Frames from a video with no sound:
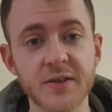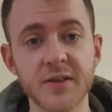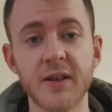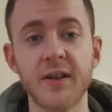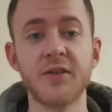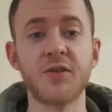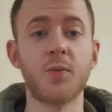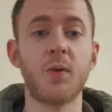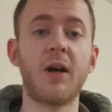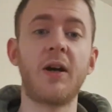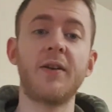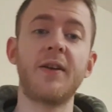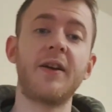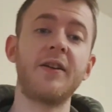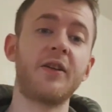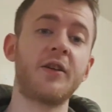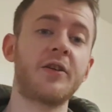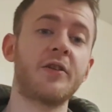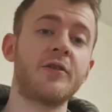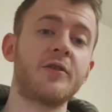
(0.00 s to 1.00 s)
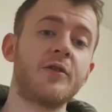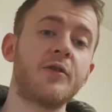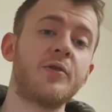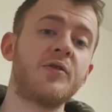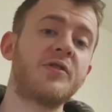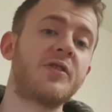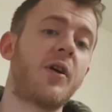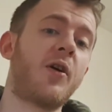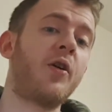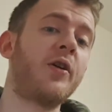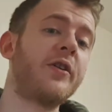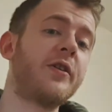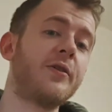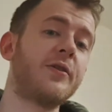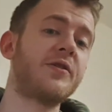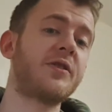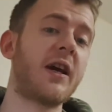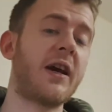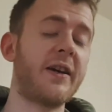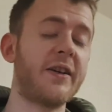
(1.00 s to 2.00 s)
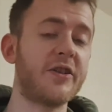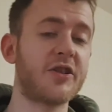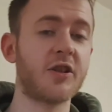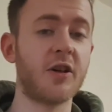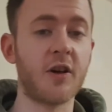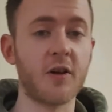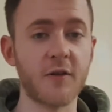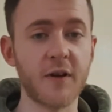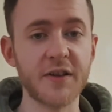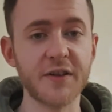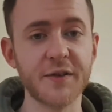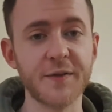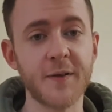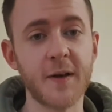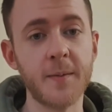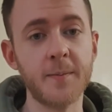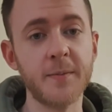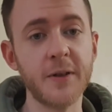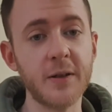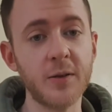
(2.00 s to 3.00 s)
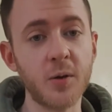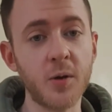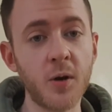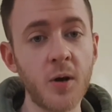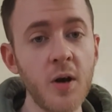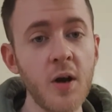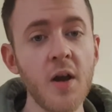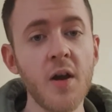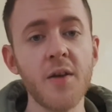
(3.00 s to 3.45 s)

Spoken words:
as well that you can use. I use HRS Family Law.